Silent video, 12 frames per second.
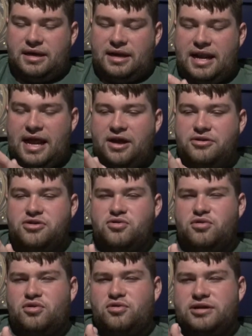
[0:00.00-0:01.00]
Now
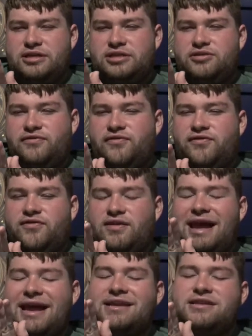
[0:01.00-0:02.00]
you're going to
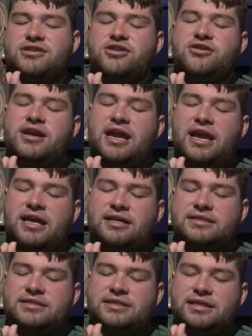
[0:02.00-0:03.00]
flatten your
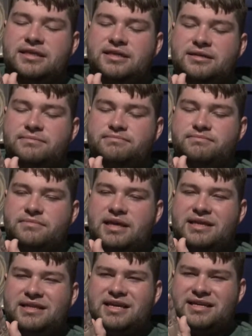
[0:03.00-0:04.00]
hands
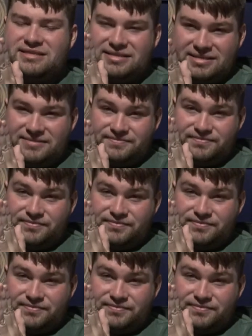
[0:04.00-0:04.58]
like this,